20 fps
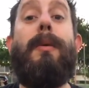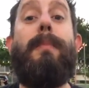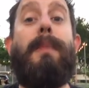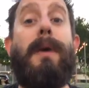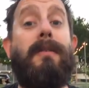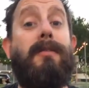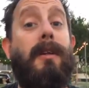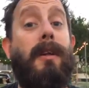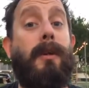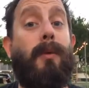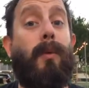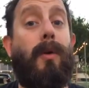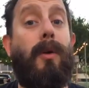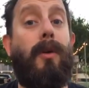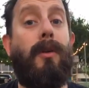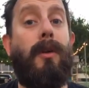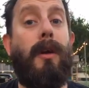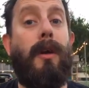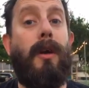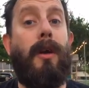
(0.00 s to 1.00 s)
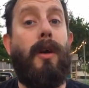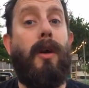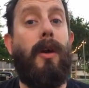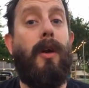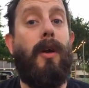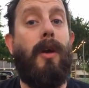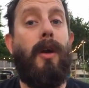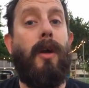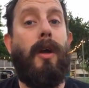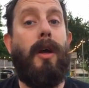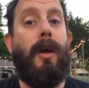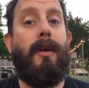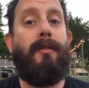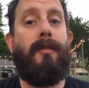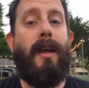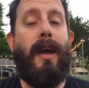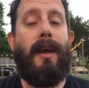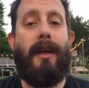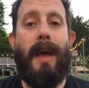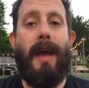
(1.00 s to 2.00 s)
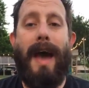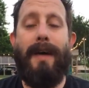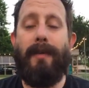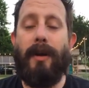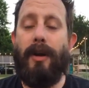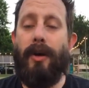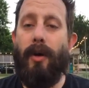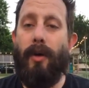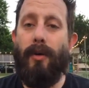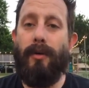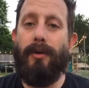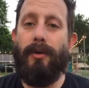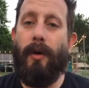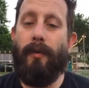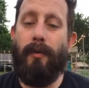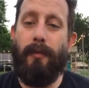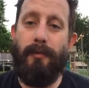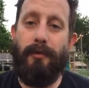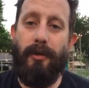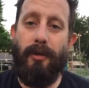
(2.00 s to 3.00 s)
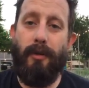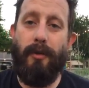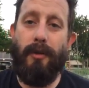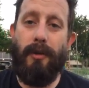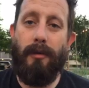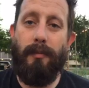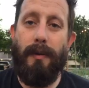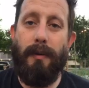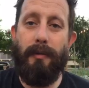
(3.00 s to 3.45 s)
the best thing in the world is to have a cult go from 200